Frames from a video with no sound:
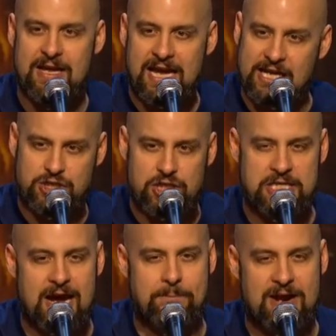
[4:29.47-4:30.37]
It's
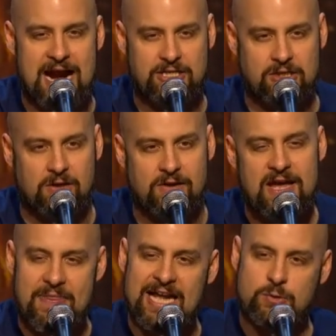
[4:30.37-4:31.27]
just not practical.
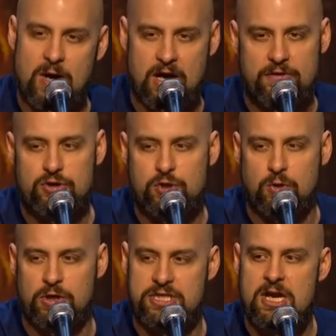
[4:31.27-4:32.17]
And that's why our other
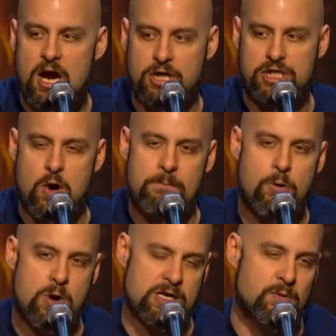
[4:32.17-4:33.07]
tools are so
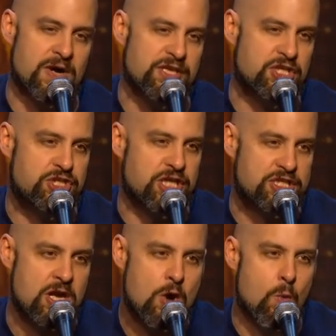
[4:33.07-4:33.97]
important, and why this is
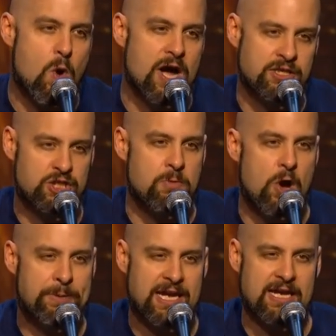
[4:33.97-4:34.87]
just one
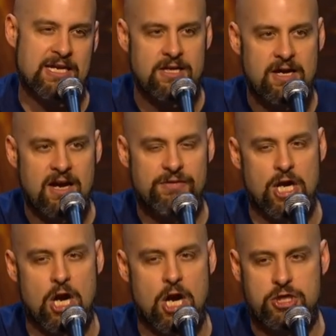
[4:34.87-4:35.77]
small piece of the
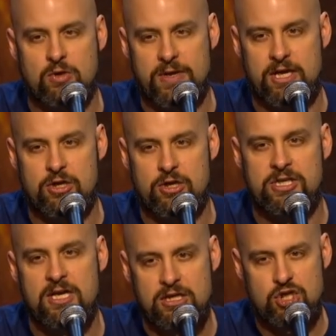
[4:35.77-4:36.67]
arsenal we
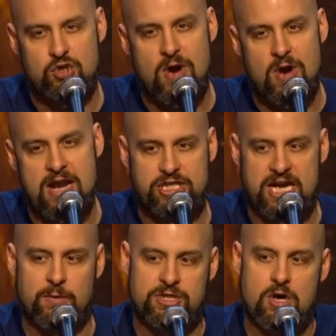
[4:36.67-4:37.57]
use to try to
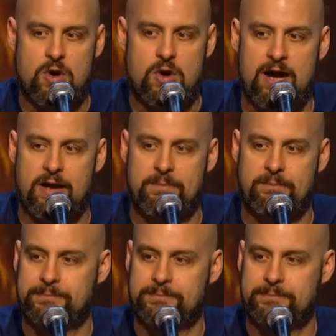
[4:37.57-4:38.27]
understand what's going on.